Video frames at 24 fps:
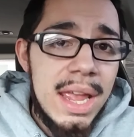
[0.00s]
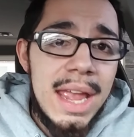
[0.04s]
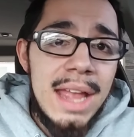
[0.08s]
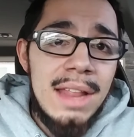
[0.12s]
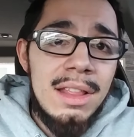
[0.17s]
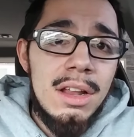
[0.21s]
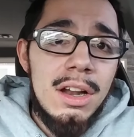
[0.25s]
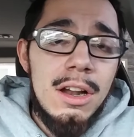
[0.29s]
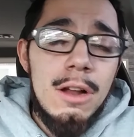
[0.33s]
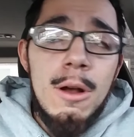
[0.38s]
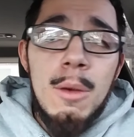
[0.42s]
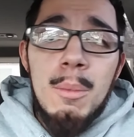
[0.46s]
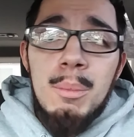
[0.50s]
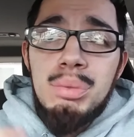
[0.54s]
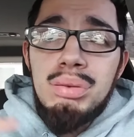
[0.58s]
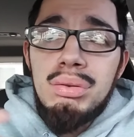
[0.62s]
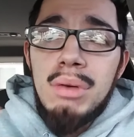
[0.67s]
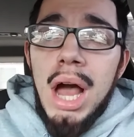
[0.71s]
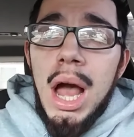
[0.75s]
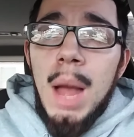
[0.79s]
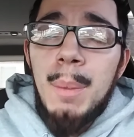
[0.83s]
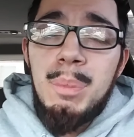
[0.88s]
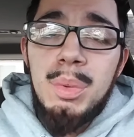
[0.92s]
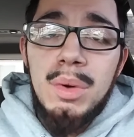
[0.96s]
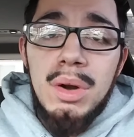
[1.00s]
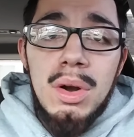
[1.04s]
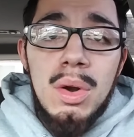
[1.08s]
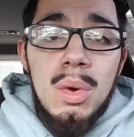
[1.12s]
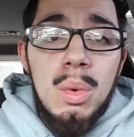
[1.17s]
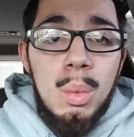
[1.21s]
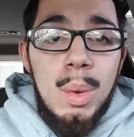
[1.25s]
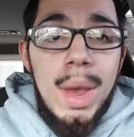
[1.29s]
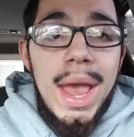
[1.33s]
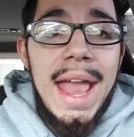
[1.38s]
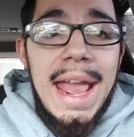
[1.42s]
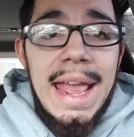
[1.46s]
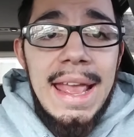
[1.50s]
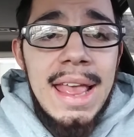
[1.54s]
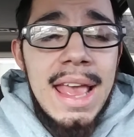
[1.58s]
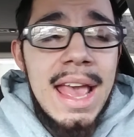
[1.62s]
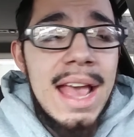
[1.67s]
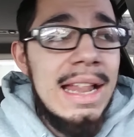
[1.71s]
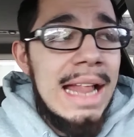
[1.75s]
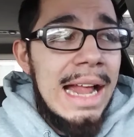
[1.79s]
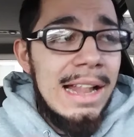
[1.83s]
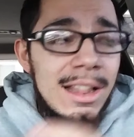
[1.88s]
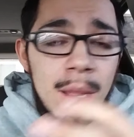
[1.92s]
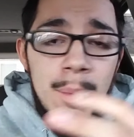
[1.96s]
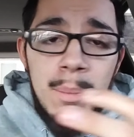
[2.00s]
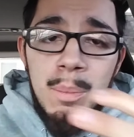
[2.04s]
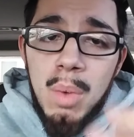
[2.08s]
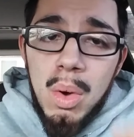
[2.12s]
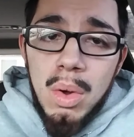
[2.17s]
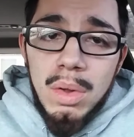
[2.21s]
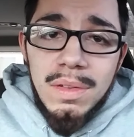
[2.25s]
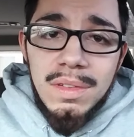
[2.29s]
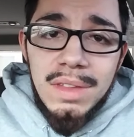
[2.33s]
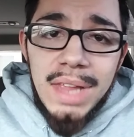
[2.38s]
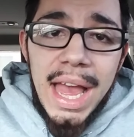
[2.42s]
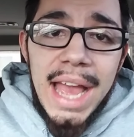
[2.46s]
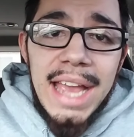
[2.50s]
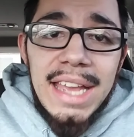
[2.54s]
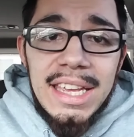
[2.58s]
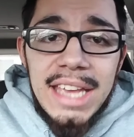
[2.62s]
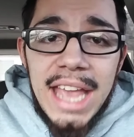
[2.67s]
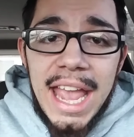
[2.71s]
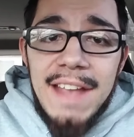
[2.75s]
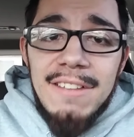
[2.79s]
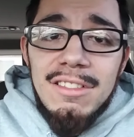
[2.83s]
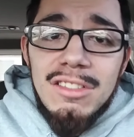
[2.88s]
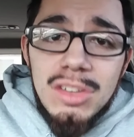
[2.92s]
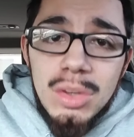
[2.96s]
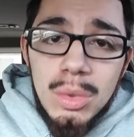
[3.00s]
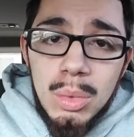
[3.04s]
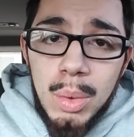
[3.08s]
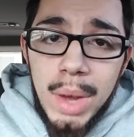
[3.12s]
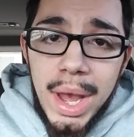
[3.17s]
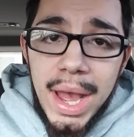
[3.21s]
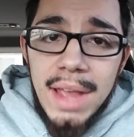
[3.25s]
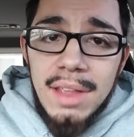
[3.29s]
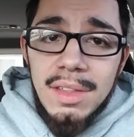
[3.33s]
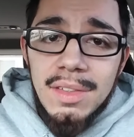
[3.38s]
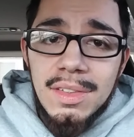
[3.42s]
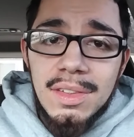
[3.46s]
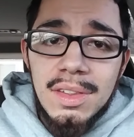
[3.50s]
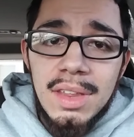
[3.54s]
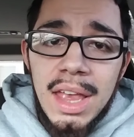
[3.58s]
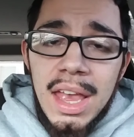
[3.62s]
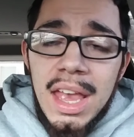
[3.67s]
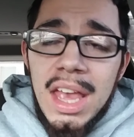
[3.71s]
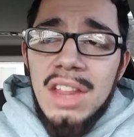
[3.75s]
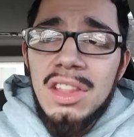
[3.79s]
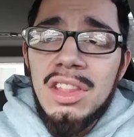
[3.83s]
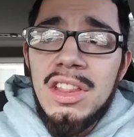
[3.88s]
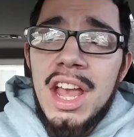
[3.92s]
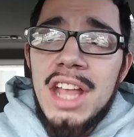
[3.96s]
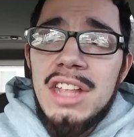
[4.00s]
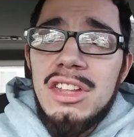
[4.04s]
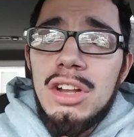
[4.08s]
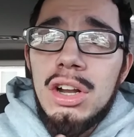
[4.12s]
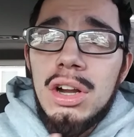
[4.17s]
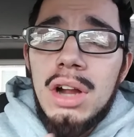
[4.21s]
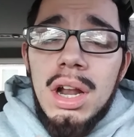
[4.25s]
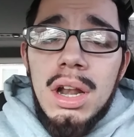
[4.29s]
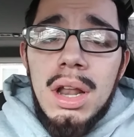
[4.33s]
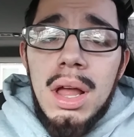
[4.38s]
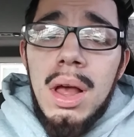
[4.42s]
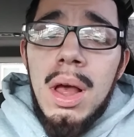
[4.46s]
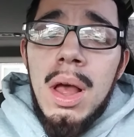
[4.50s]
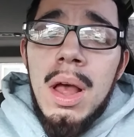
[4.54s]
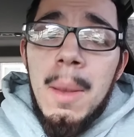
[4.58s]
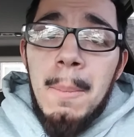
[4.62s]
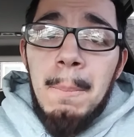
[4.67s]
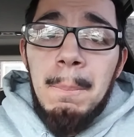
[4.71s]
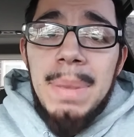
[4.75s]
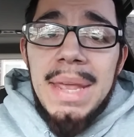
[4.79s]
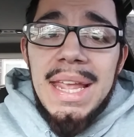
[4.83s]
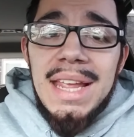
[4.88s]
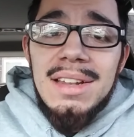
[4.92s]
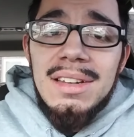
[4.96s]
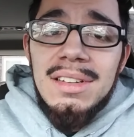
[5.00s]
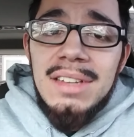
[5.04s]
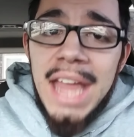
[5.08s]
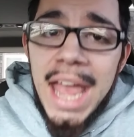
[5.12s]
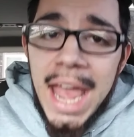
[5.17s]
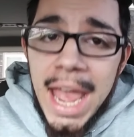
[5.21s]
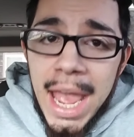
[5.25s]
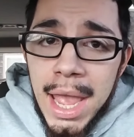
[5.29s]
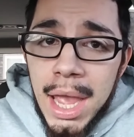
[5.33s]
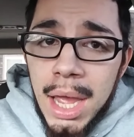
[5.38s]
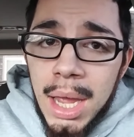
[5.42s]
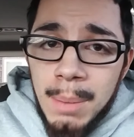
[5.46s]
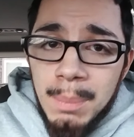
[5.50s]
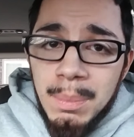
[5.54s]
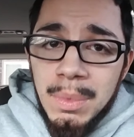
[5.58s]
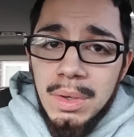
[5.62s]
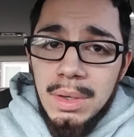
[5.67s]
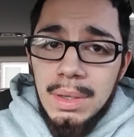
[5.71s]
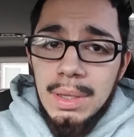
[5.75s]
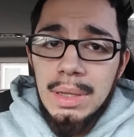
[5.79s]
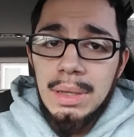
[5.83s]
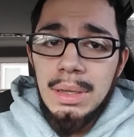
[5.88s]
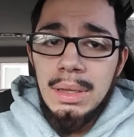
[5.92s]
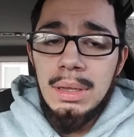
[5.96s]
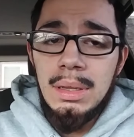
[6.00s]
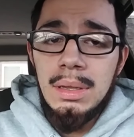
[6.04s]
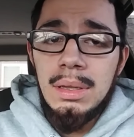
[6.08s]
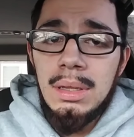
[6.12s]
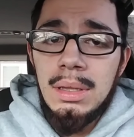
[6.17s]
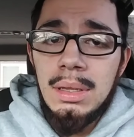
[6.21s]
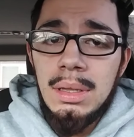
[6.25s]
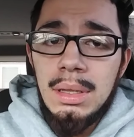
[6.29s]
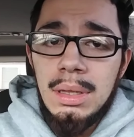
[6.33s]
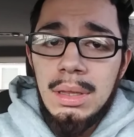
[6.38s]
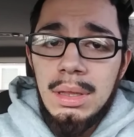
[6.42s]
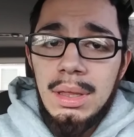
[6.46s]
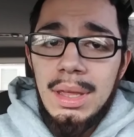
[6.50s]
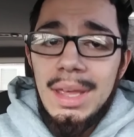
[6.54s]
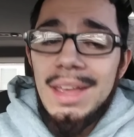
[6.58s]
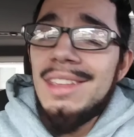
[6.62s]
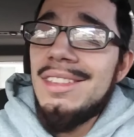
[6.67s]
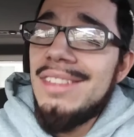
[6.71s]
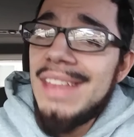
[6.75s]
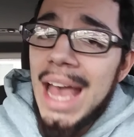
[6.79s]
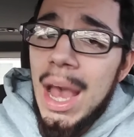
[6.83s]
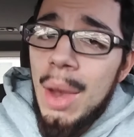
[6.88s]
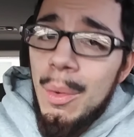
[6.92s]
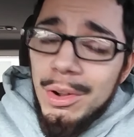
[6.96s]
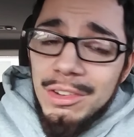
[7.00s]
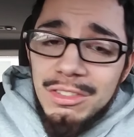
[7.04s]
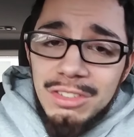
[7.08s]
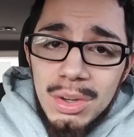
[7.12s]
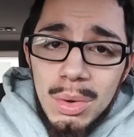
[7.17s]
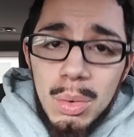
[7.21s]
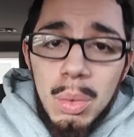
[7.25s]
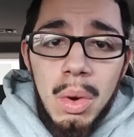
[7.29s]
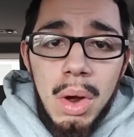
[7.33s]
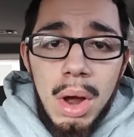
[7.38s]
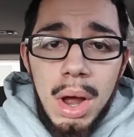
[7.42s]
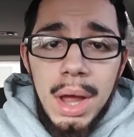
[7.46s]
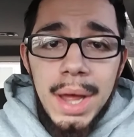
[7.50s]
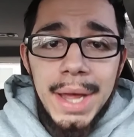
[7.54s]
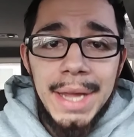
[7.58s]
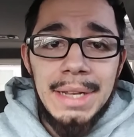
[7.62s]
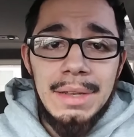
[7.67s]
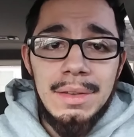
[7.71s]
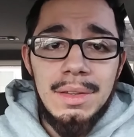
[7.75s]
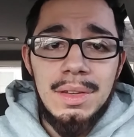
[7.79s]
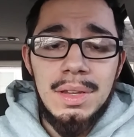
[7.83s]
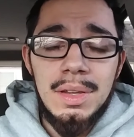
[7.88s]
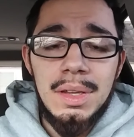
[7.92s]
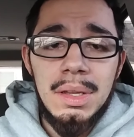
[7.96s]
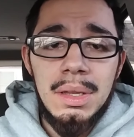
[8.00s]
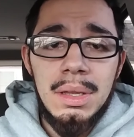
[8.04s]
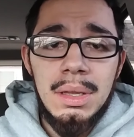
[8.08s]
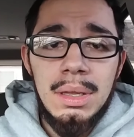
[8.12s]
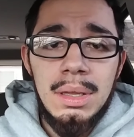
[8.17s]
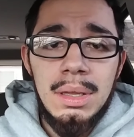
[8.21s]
in their proper way that the Most High gave to us, then you're going to be damned. Is that what you want?